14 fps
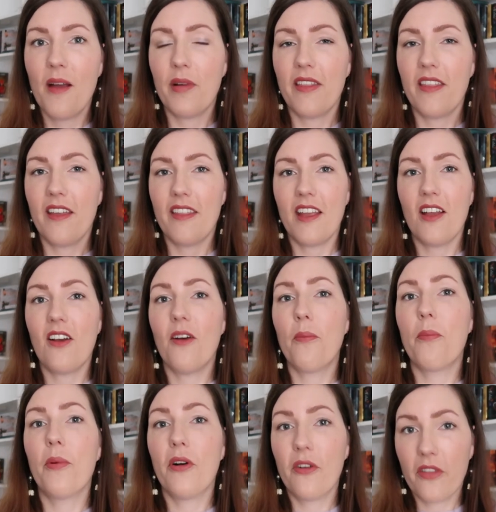but then they
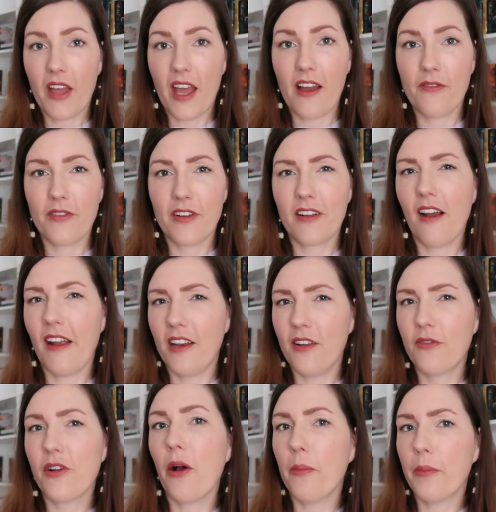both have a kind
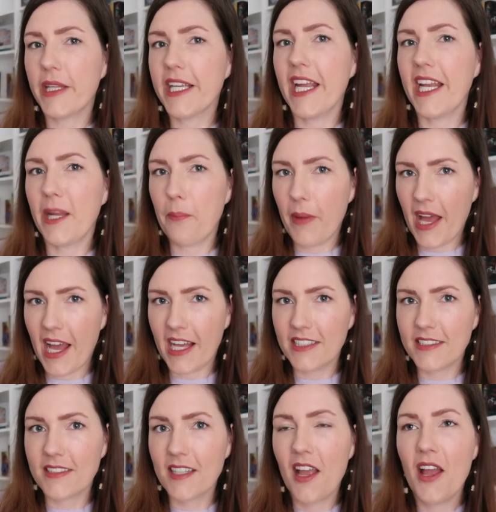of complicated
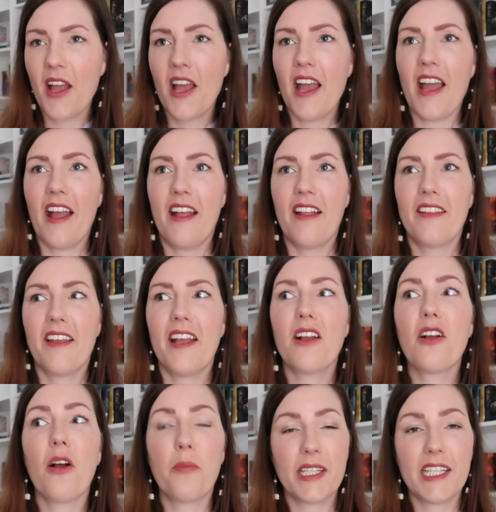past and a
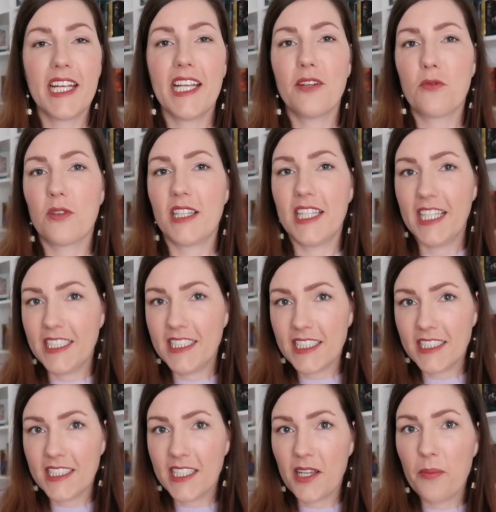complicated
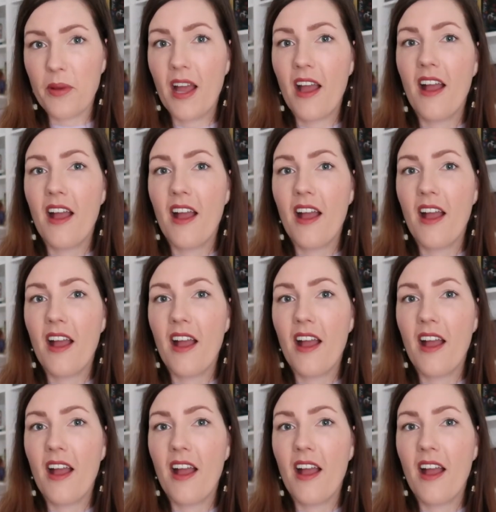relationship.